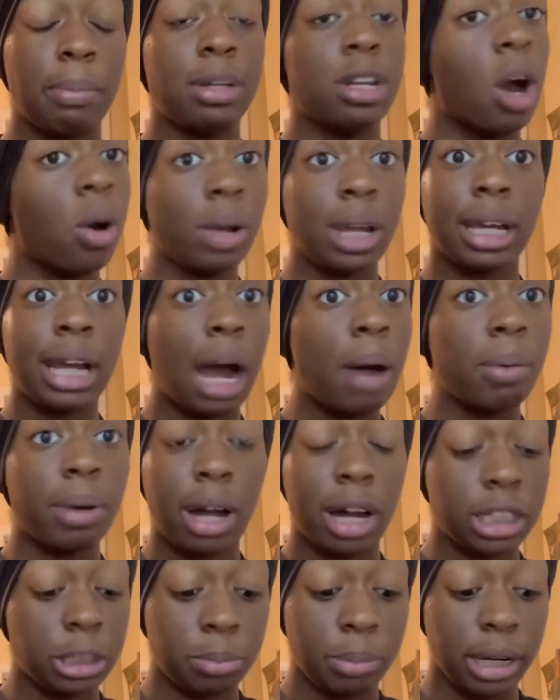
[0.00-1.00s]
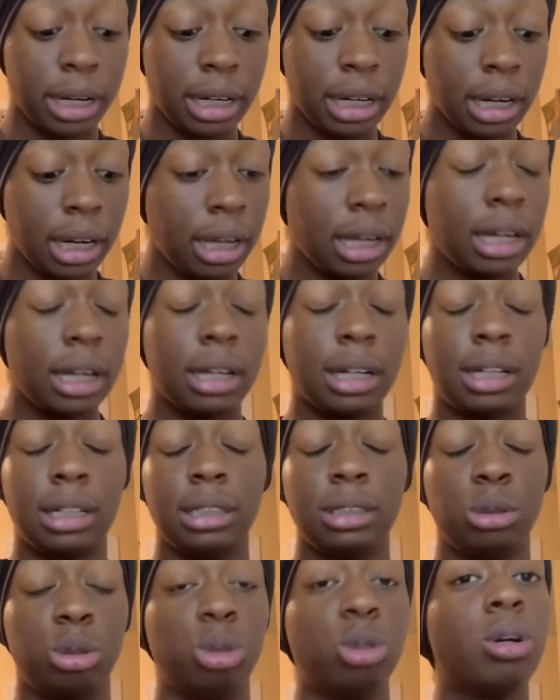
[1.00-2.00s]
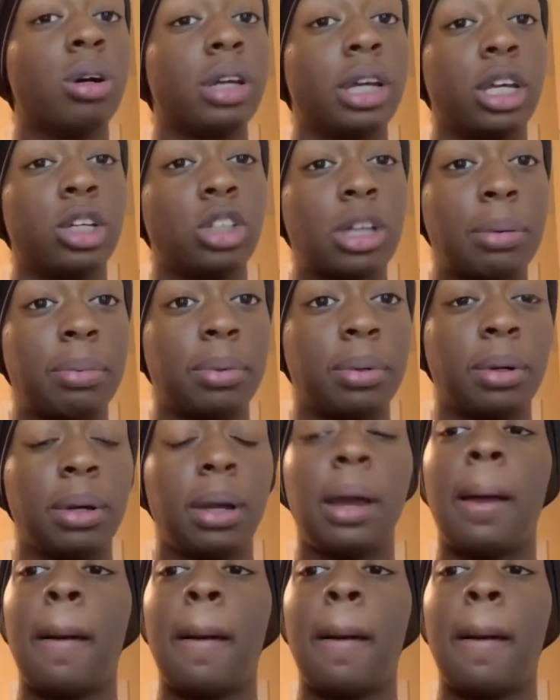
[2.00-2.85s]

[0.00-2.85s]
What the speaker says: But don't get caught with contraband, because you're going to get in trouble.